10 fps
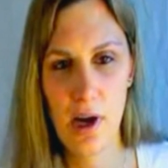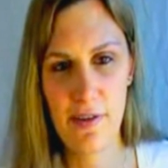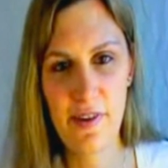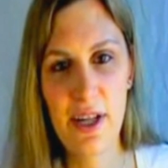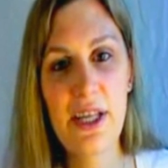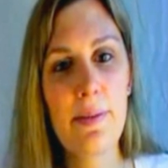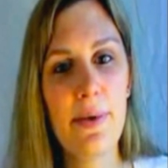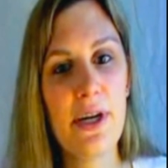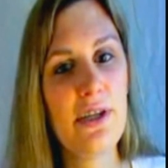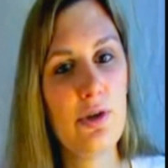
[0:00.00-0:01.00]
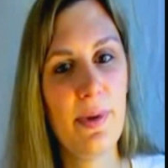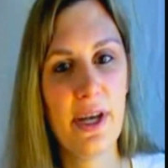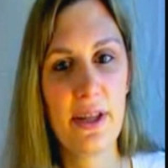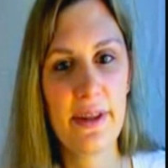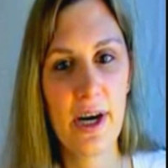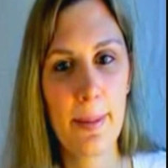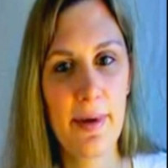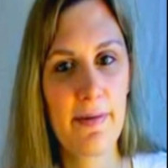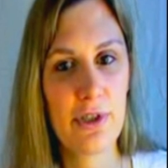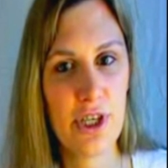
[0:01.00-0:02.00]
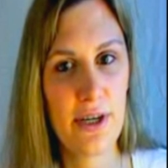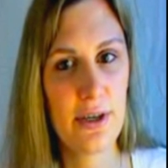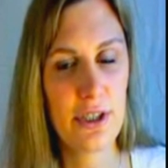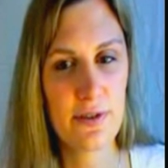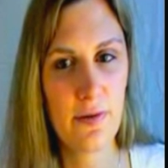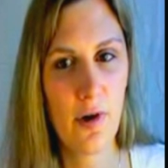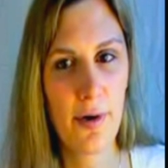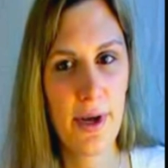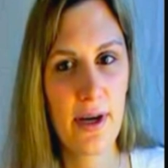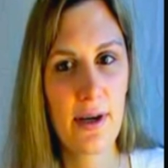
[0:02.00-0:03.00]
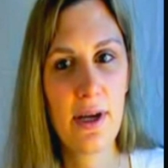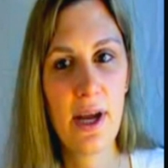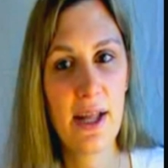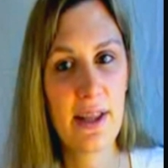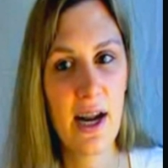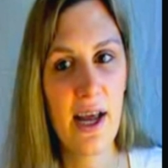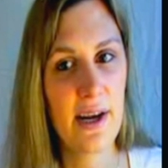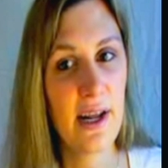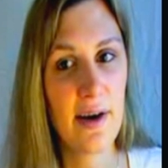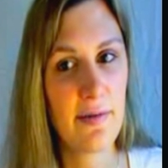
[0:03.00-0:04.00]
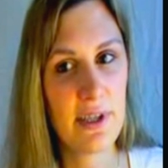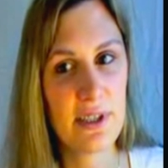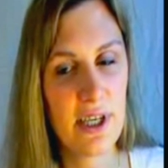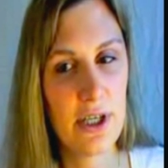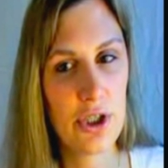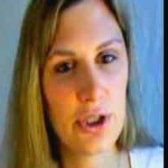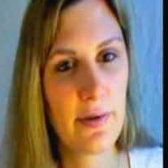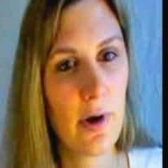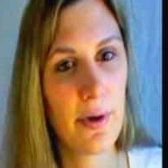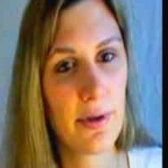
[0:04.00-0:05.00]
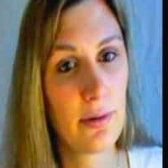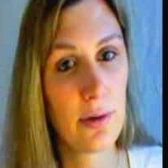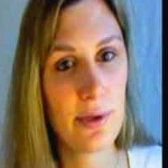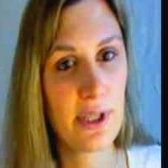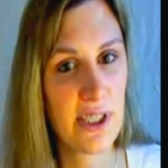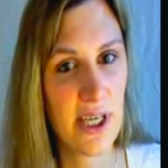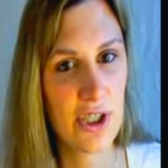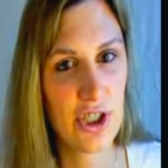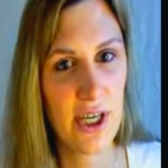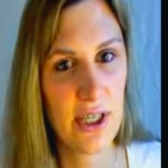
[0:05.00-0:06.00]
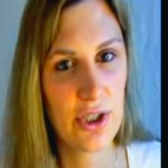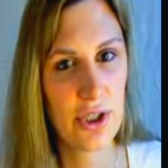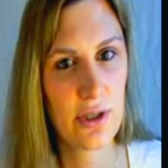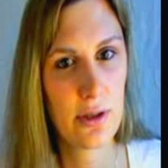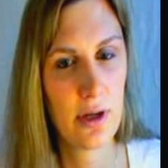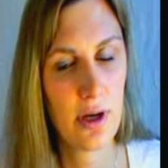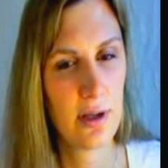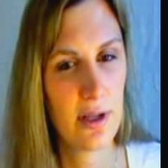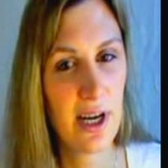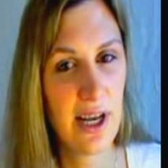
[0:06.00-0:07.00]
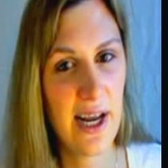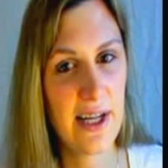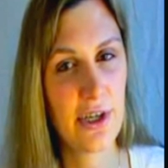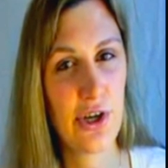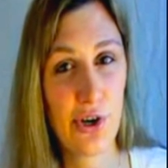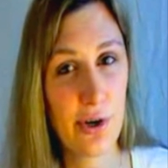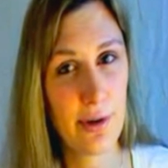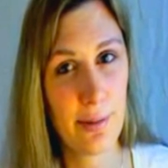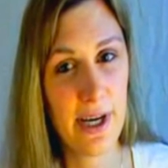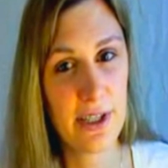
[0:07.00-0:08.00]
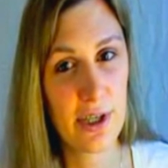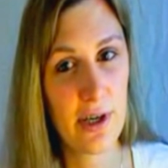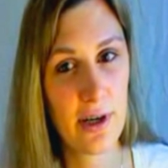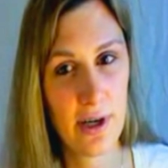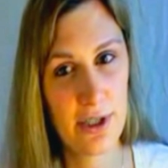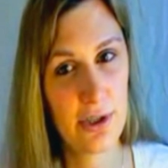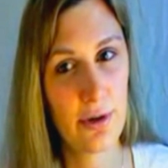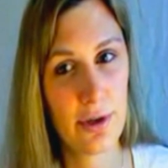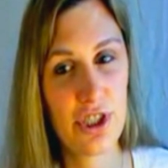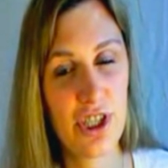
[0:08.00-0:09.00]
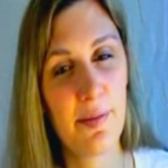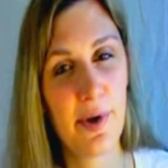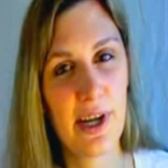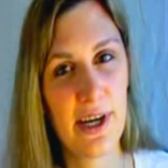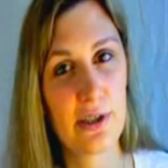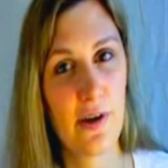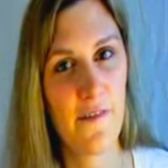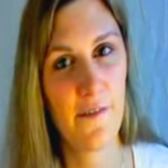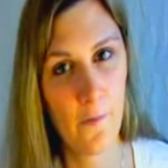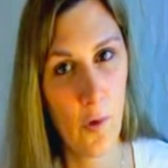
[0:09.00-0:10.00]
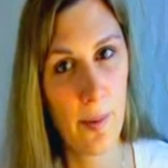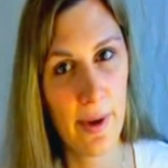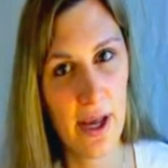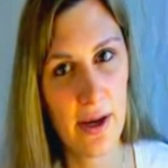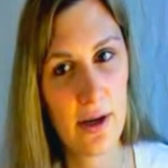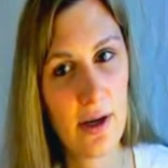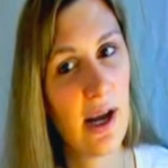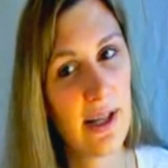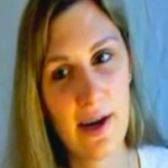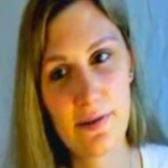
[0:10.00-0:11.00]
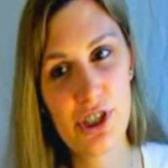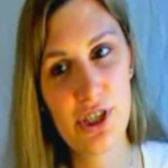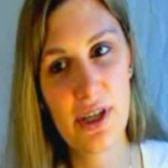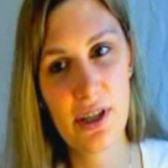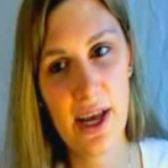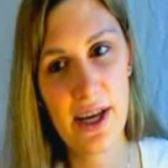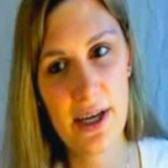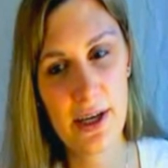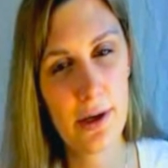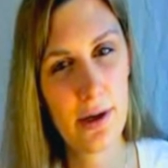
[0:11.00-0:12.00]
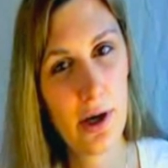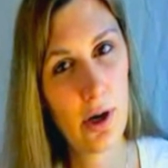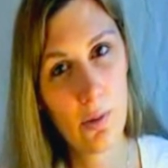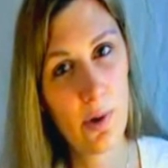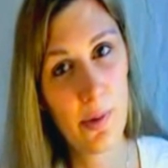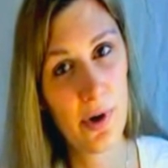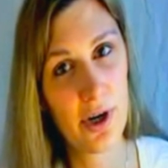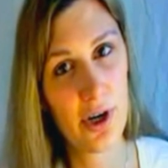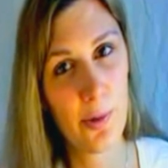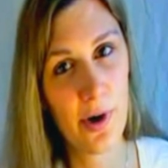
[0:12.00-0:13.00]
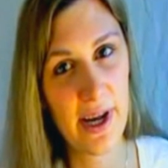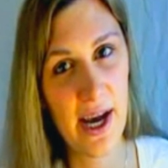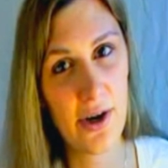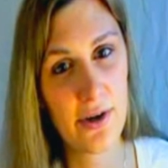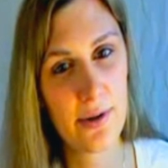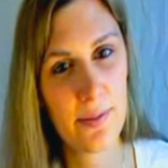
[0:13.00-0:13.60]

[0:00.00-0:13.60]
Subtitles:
I finally admitted to being in therapy for gender dysphoria and that I had every intention of going through with a sex change. Then I handed her the razor and told her to shave my legs for me, and that if she didn't like it, we weren't going to work out.